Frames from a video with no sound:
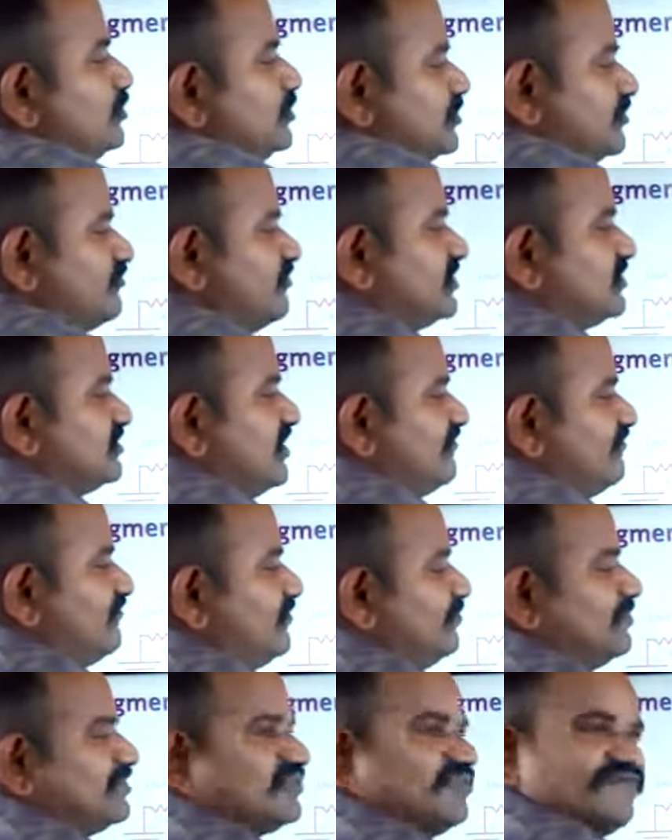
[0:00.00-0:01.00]
switch the
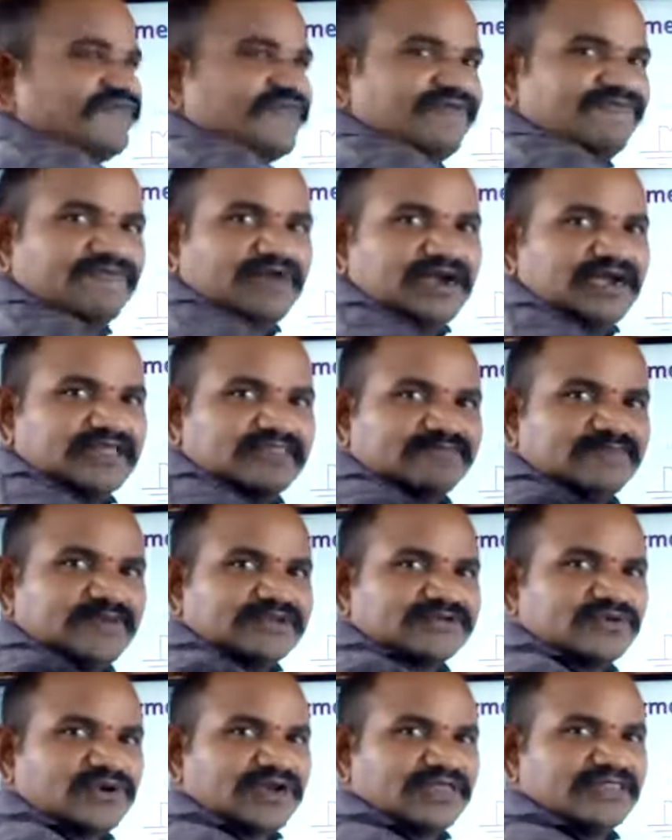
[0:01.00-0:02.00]
information from one display
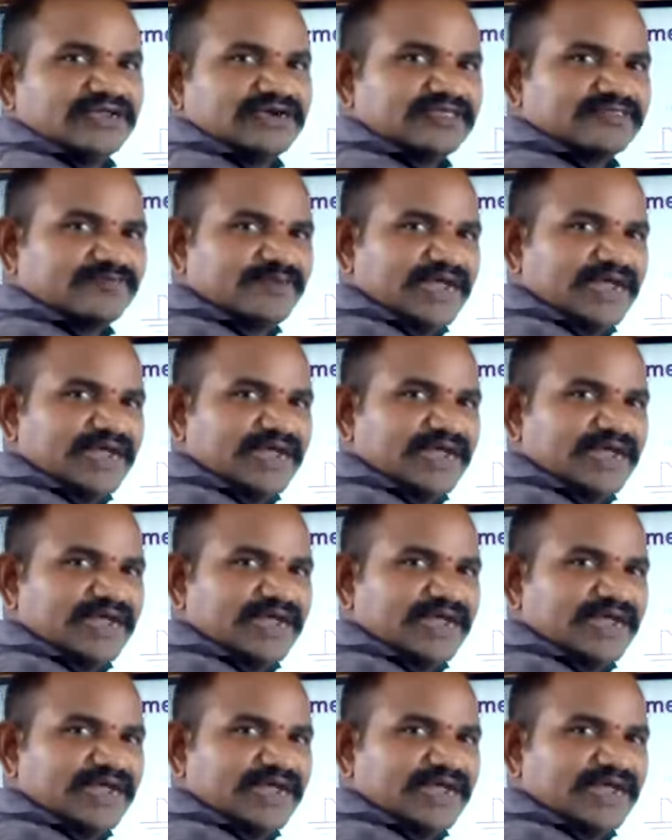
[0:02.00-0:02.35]
to another display